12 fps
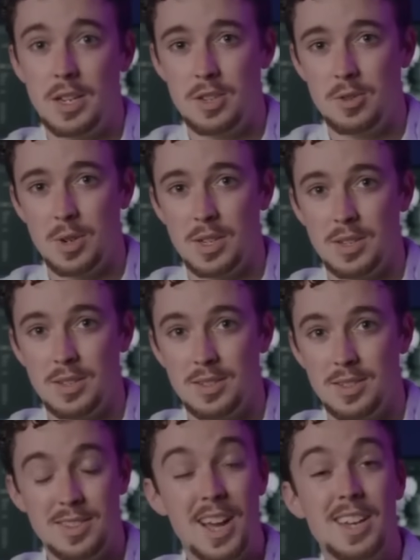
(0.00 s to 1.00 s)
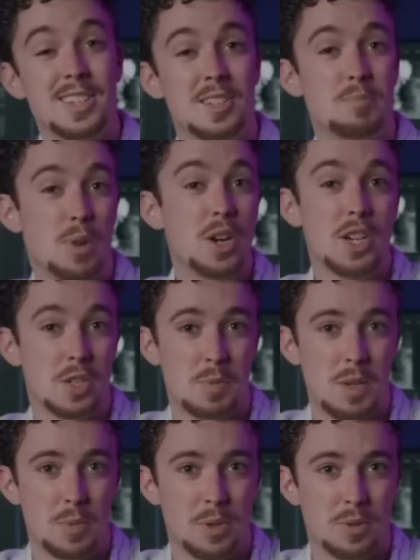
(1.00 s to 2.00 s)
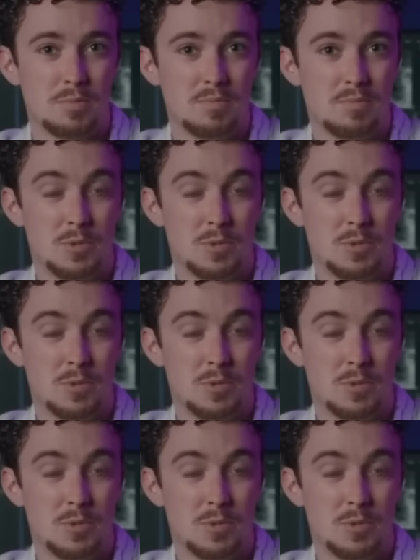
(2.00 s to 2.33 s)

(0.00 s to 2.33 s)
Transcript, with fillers: end to it, not to punish people.